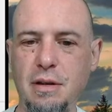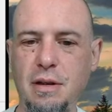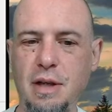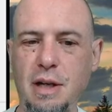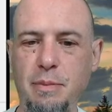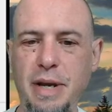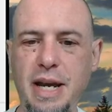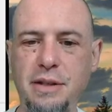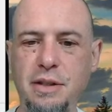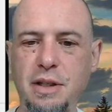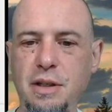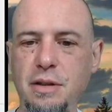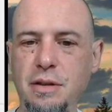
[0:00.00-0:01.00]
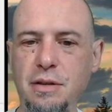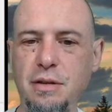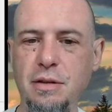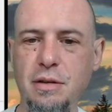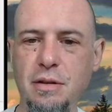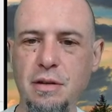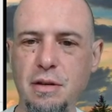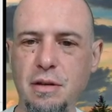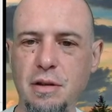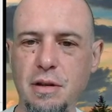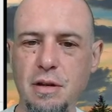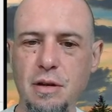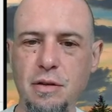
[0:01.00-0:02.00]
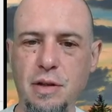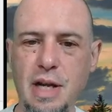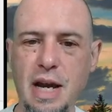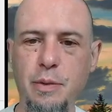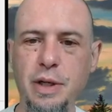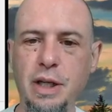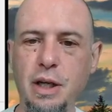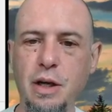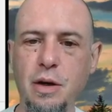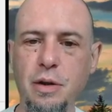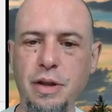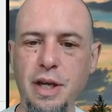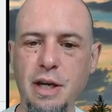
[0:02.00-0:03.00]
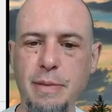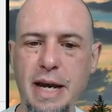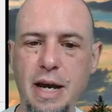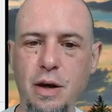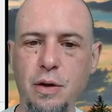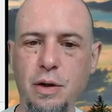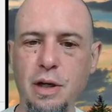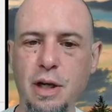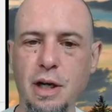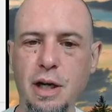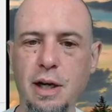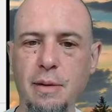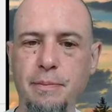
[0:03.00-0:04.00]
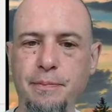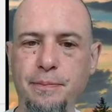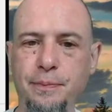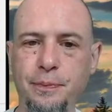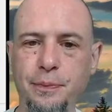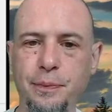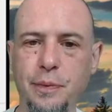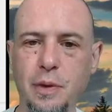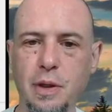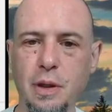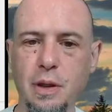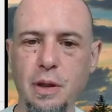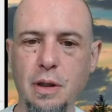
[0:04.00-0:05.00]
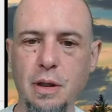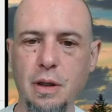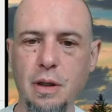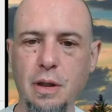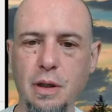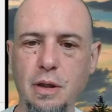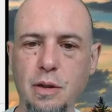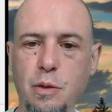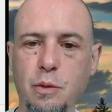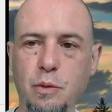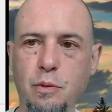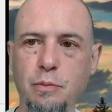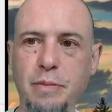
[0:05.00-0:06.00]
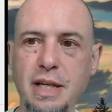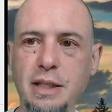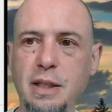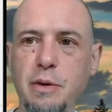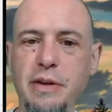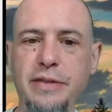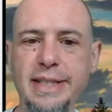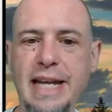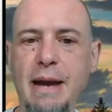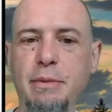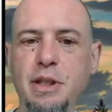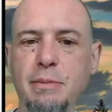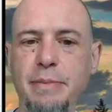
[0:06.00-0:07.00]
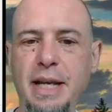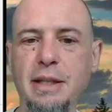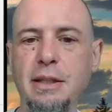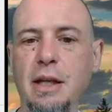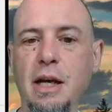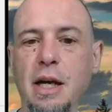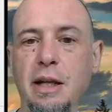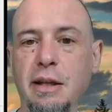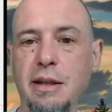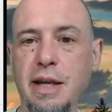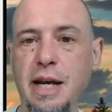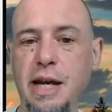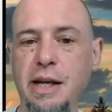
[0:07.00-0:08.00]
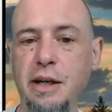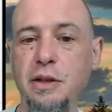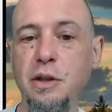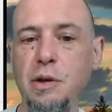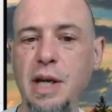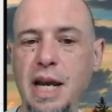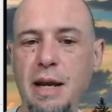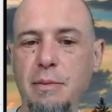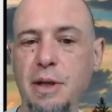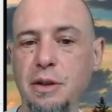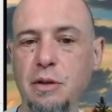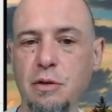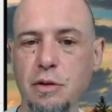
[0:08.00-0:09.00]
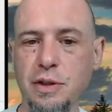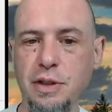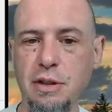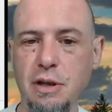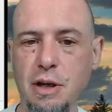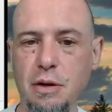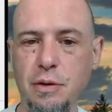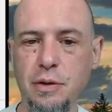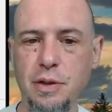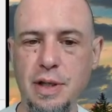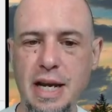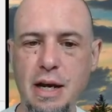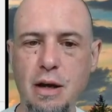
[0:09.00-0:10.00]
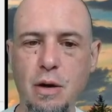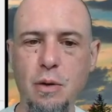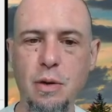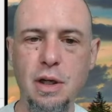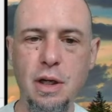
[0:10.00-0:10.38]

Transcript: And it passes. So now we can go think about... Um, so basically we've established a baseline that a new game, it scores zero. So now...